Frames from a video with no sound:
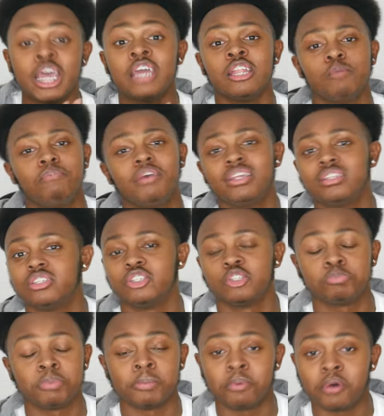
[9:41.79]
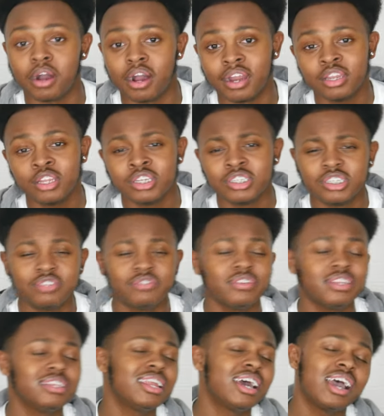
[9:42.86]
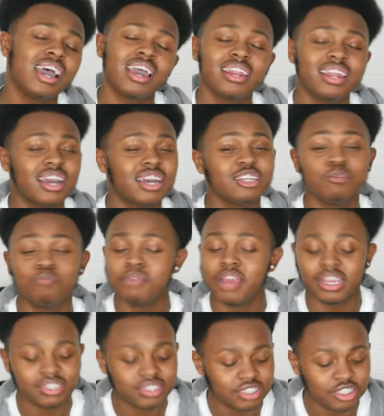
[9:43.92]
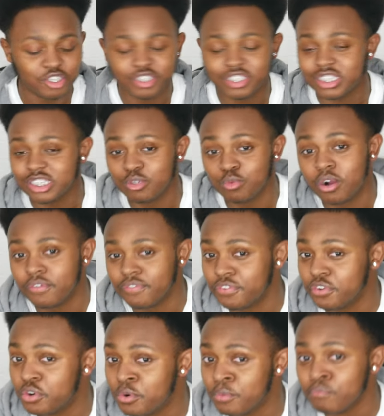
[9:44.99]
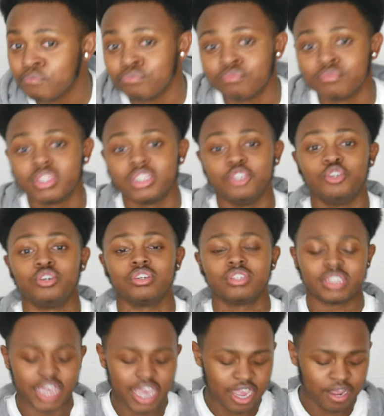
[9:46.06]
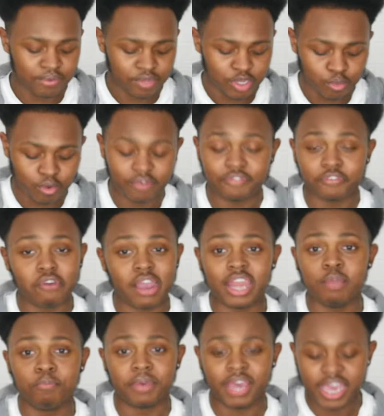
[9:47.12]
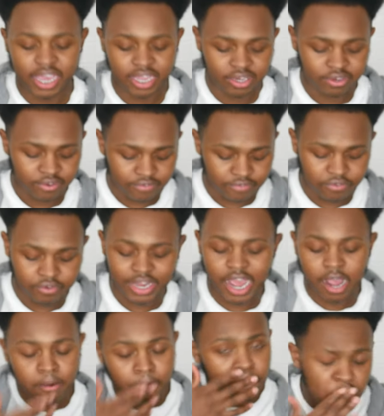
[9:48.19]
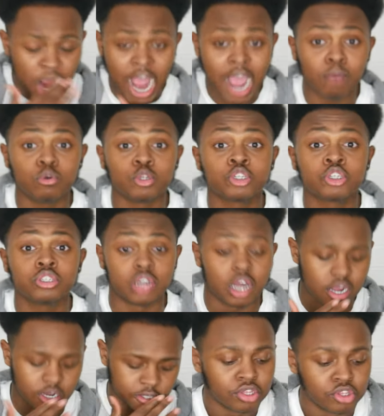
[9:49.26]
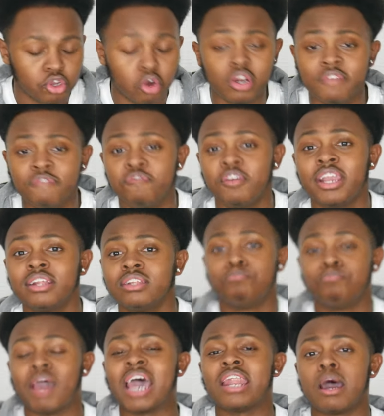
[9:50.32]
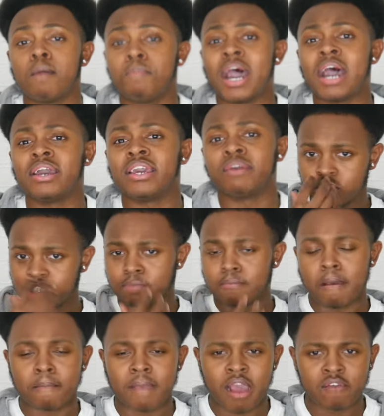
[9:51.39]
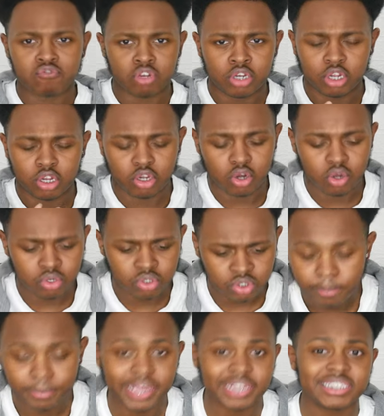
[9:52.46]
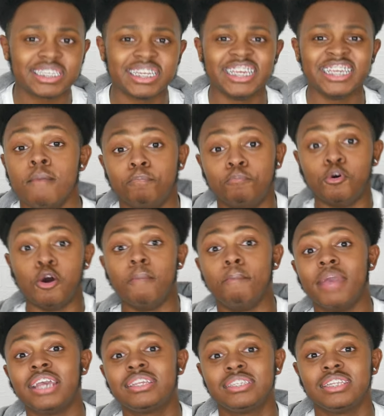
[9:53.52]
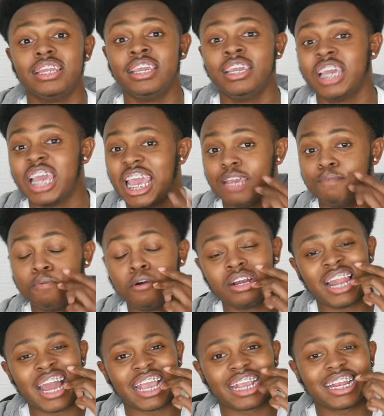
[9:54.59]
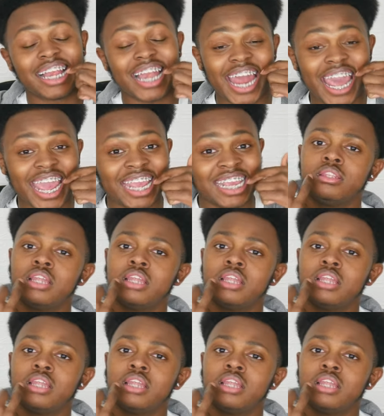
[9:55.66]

the brace has just been put on. She's saying, nah, the brace, you know what I'm saying, you won't feel You know what I'm saying? You won't feel any pain. For now, I was shocked. The only thing bad about it was that my mouth couldn't close. Basically, he put like clay.